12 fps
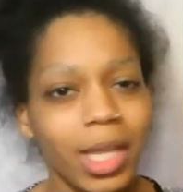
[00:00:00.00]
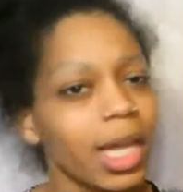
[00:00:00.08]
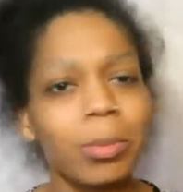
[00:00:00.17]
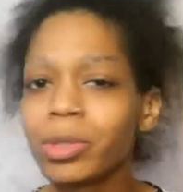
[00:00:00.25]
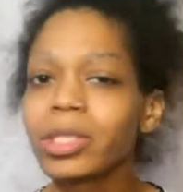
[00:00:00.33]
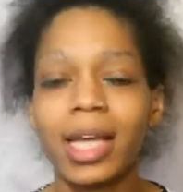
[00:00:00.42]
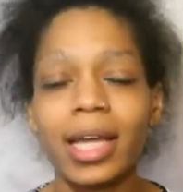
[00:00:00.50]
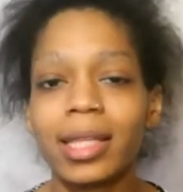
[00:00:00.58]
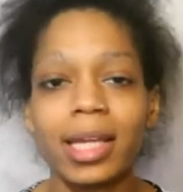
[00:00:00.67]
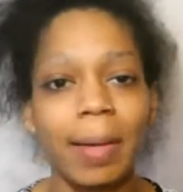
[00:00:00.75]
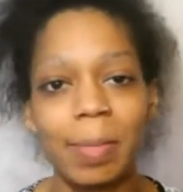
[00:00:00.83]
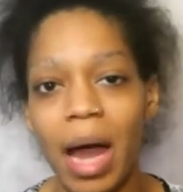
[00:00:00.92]
and pretend
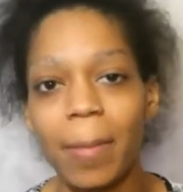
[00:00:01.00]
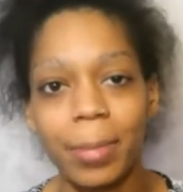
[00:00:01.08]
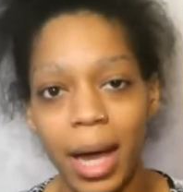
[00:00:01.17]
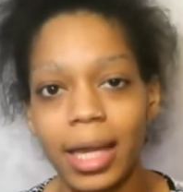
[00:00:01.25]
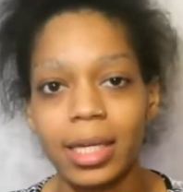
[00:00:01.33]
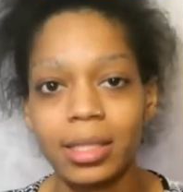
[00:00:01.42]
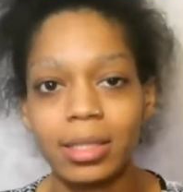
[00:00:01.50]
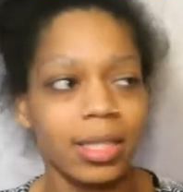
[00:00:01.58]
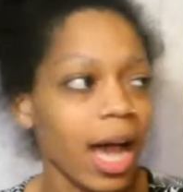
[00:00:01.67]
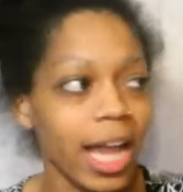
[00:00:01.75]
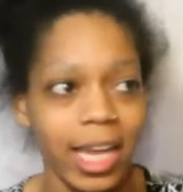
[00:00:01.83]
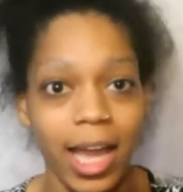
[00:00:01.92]
that I'm not biased.
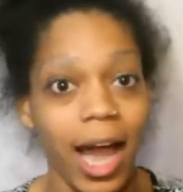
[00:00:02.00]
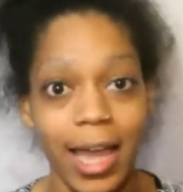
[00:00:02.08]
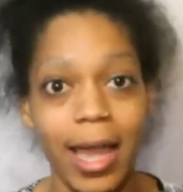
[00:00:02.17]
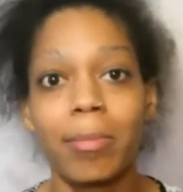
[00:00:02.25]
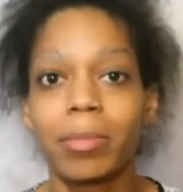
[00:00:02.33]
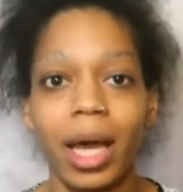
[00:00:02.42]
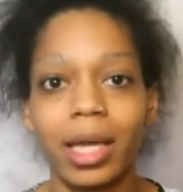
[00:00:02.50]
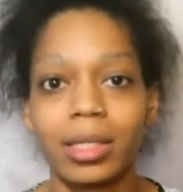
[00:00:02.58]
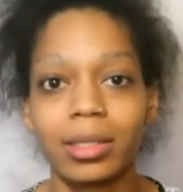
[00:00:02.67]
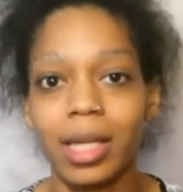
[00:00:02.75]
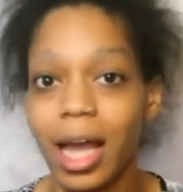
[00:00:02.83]
I am biased.